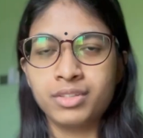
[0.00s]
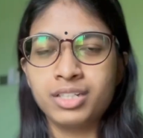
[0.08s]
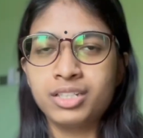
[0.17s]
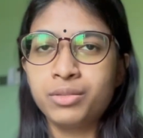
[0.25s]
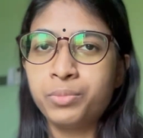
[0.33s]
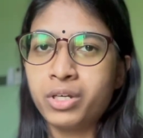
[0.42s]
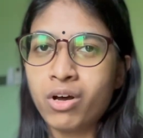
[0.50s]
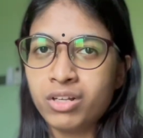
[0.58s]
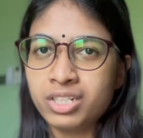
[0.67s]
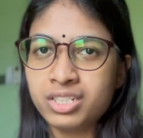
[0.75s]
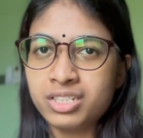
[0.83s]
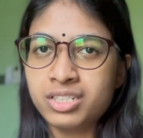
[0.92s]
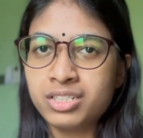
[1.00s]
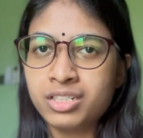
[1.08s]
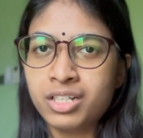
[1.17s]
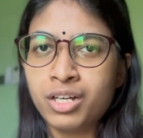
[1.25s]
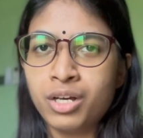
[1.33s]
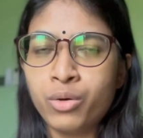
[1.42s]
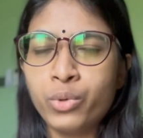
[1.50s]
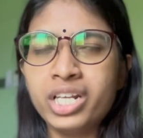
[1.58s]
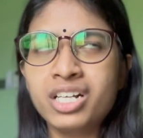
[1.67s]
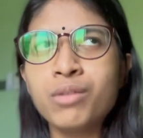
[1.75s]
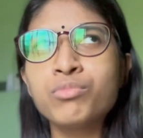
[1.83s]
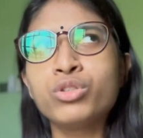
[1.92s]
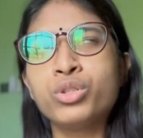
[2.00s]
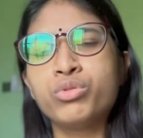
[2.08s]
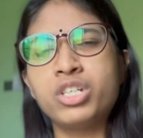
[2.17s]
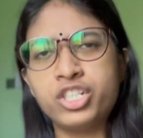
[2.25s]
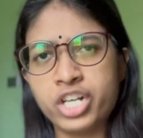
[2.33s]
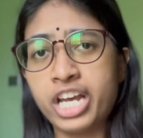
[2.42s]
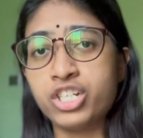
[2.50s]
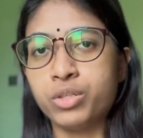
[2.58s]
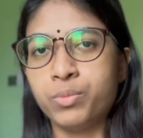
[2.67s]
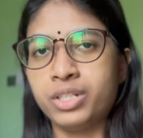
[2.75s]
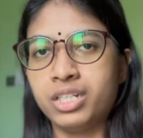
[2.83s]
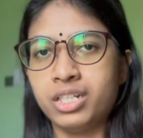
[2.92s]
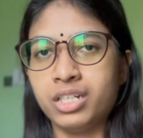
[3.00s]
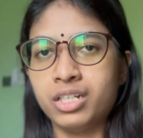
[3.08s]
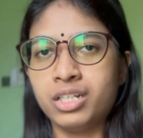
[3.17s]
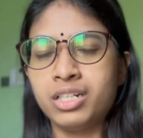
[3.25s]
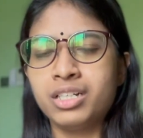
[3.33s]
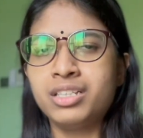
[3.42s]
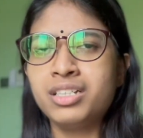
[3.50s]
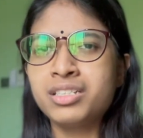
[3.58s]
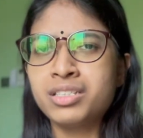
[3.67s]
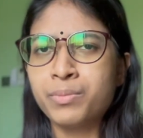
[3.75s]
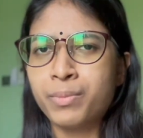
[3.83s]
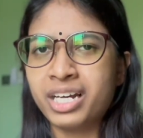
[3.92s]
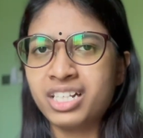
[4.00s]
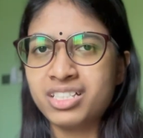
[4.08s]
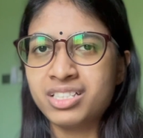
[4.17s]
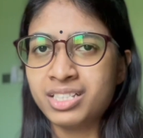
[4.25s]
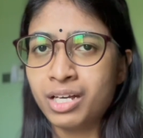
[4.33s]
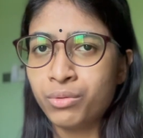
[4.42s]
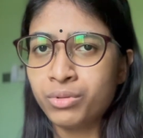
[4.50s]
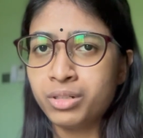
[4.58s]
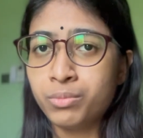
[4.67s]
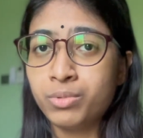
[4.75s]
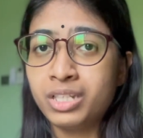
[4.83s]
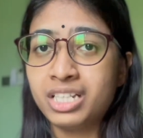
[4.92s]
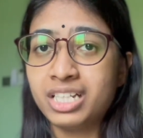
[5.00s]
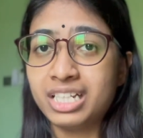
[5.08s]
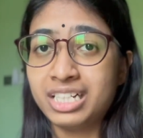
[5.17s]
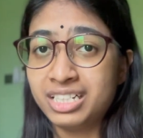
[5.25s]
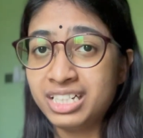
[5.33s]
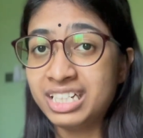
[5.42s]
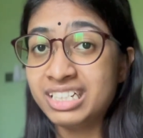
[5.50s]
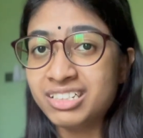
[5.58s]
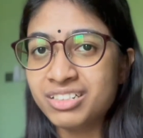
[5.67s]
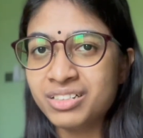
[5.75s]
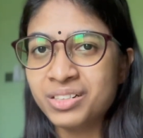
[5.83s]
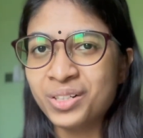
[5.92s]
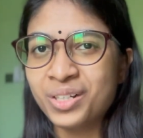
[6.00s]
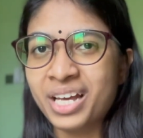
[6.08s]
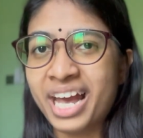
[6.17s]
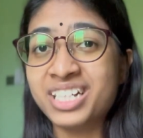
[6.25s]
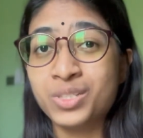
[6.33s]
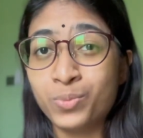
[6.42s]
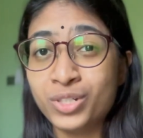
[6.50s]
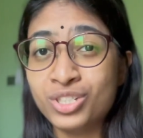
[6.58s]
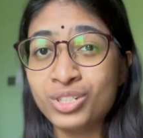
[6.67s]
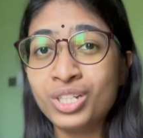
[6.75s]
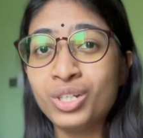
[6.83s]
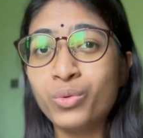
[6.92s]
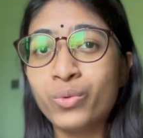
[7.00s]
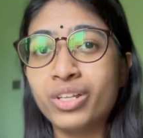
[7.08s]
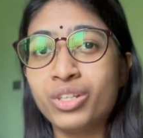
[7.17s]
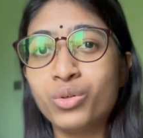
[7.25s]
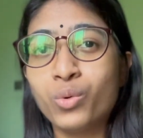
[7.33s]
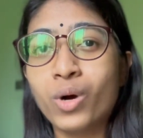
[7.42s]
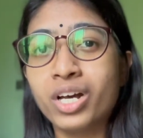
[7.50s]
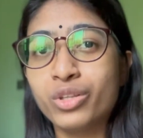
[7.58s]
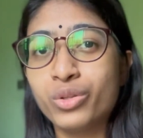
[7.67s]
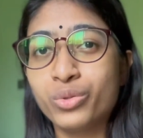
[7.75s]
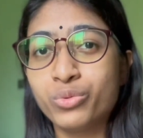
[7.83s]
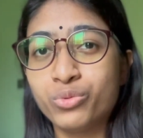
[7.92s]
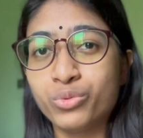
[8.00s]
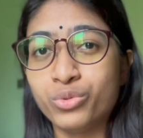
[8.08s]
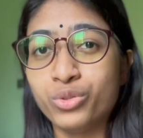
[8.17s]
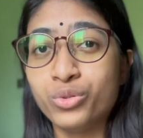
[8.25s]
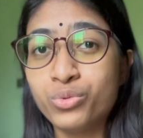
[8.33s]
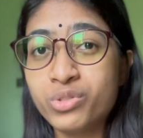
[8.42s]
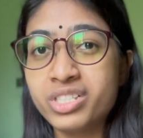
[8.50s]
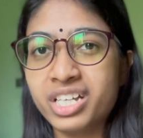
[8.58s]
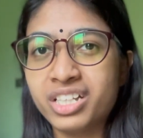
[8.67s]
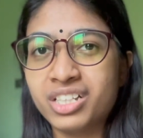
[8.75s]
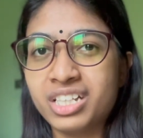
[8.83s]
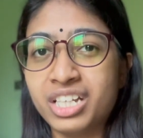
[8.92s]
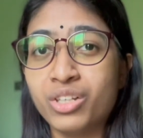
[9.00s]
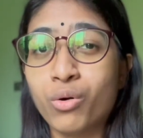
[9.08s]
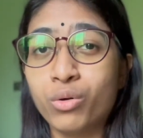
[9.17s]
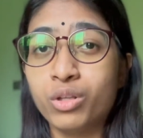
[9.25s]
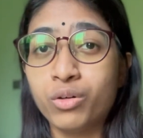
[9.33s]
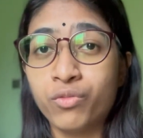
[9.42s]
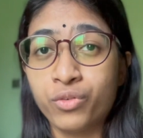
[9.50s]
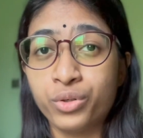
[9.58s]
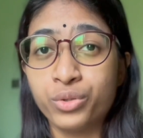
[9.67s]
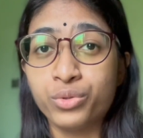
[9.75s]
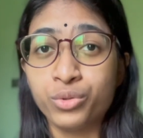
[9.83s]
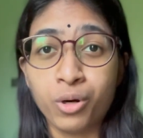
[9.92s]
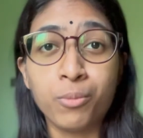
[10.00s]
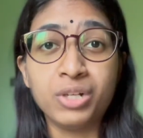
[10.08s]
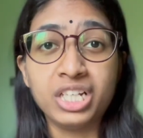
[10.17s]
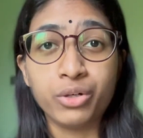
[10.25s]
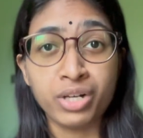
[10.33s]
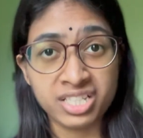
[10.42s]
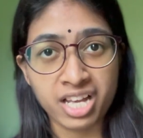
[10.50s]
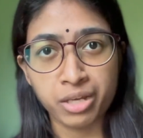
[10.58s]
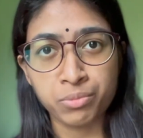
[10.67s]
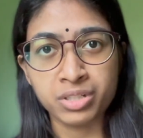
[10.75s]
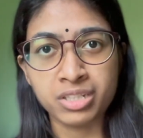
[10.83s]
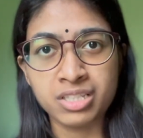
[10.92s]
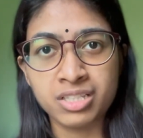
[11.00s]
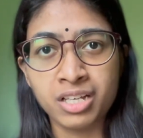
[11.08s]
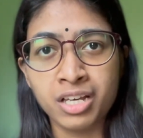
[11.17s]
To be honest, when it comes to using ChatGPT, this might sound a bit illegal, especially when you want to use it in order for you to complete your assignments.